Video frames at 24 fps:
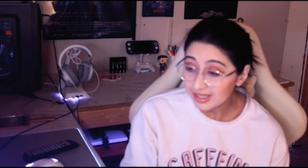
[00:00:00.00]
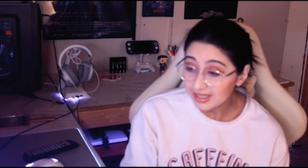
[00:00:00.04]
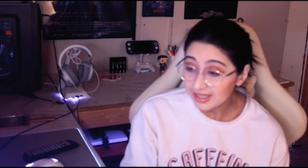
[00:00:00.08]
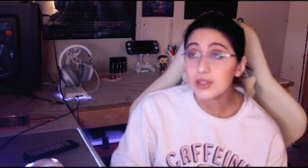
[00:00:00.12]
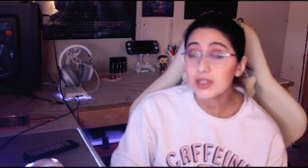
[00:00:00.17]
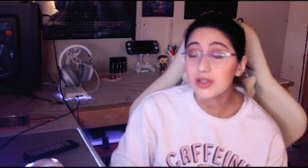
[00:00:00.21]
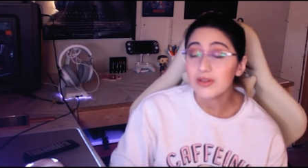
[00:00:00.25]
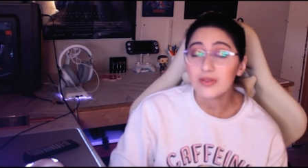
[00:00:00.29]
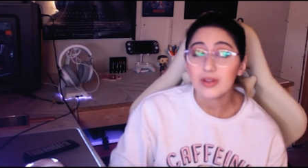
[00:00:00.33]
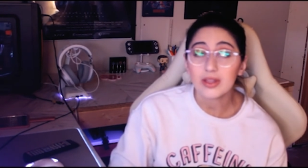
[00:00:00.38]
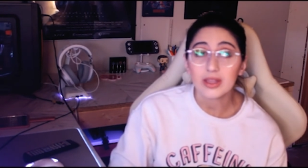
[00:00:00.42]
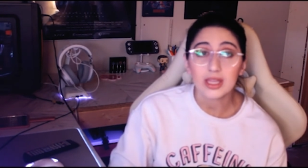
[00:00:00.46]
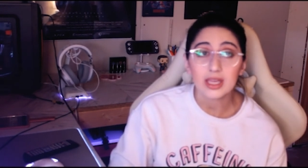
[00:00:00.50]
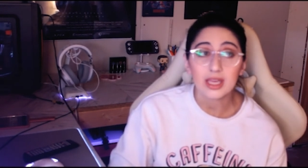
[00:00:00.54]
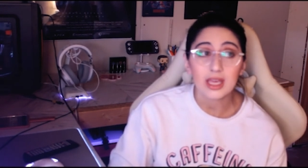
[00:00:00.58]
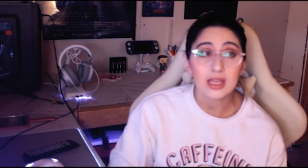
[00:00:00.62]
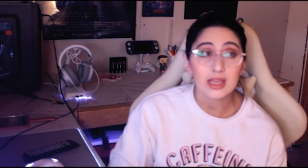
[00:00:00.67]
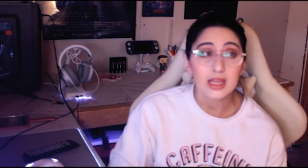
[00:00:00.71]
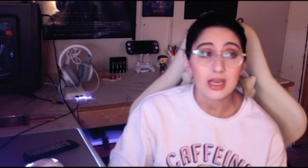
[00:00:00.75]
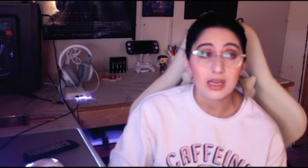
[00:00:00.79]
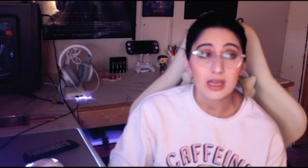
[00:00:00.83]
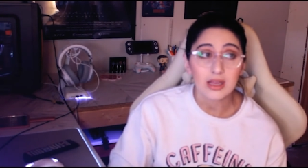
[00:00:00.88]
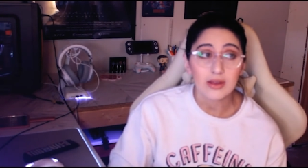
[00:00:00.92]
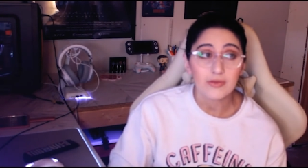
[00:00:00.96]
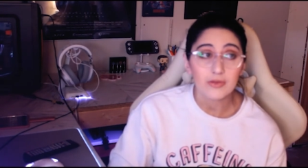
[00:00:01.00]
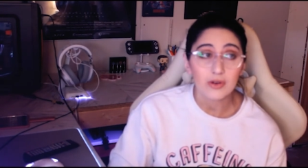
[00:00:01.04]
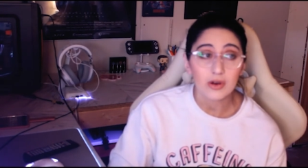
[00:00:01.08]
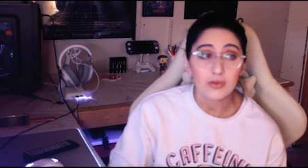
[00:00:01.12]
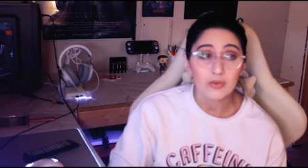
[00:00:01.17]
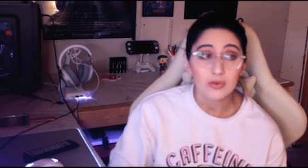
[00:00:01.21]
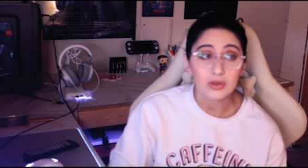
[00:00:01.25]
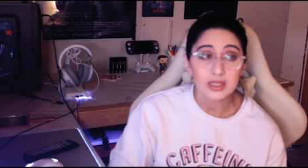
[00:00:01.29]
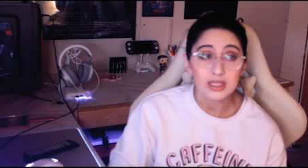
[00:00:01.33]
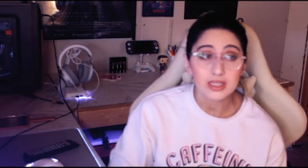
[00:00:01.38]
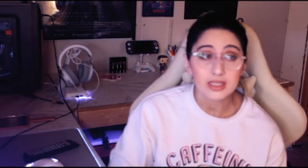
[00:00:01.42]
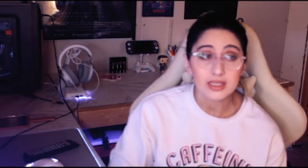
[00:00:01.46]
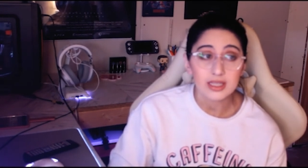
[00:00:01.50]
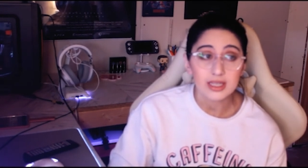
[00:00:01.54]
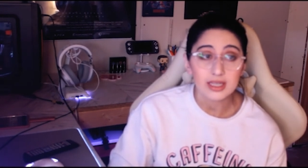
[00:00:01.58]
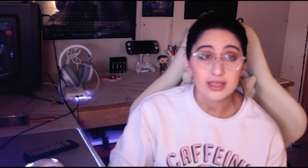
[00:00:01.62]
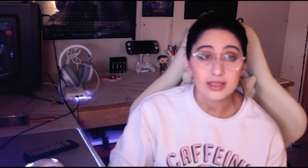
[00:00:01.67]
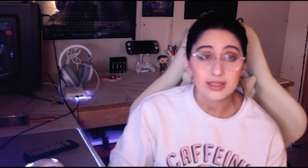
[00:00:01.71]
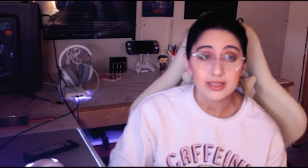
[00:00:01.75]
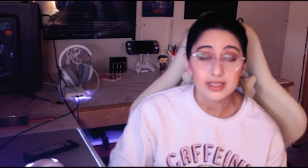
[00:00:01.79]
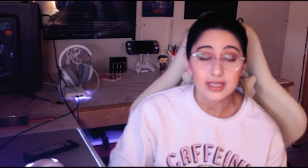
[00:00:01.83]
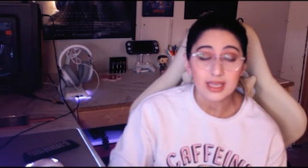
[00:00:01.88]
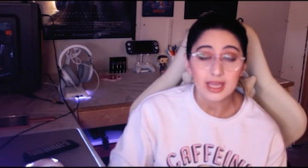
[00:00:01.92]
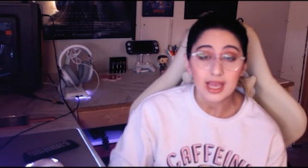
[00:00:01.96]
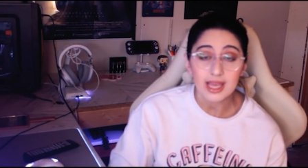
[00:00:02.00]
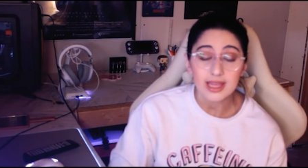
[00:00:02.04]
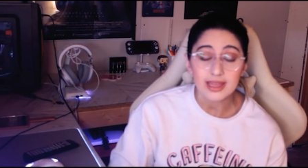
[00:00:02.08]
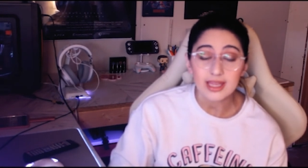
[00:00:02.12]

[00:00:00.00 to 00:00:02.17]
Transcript: So much heavy thinking that got involved with the D L C.